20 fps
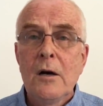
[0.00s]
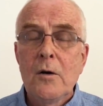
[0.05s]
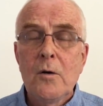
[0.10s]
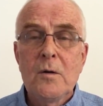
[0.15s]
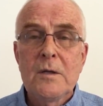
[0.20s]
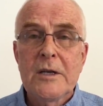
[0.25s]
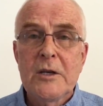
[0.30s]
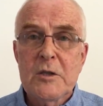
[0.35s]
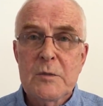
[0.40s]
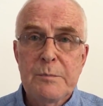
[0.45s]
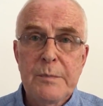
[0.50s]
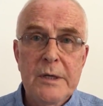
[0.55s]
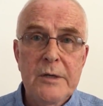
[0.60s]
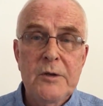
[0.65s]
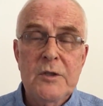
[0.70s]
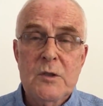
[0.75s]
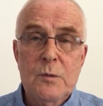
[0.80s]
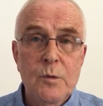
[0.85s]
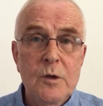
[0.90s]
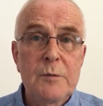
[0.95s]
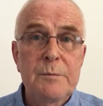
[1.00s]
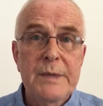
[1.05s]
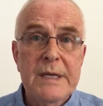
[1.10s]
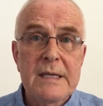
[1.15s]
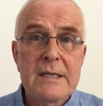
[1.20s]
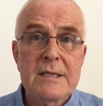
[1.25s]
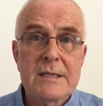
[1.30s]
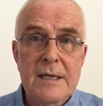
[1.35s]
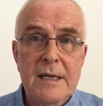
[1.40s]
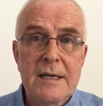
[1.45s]
all those boats would
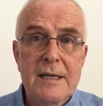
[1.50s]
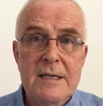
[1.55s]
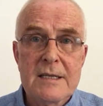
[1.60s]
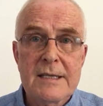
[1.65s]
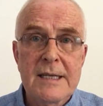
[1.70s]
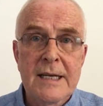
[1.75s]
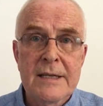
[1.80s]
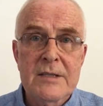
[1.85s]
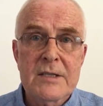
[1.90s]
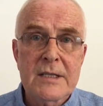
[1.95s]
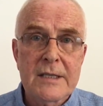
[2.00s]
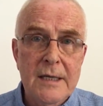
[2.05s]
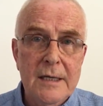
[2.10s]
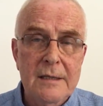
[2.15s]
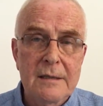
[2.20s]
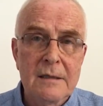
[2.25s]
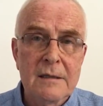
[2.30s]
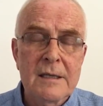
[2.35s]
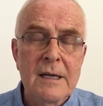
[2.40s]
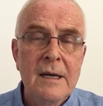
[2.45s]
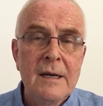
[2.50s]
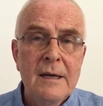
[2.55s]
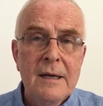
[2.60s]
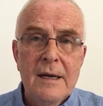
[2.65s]
be seized and scuttled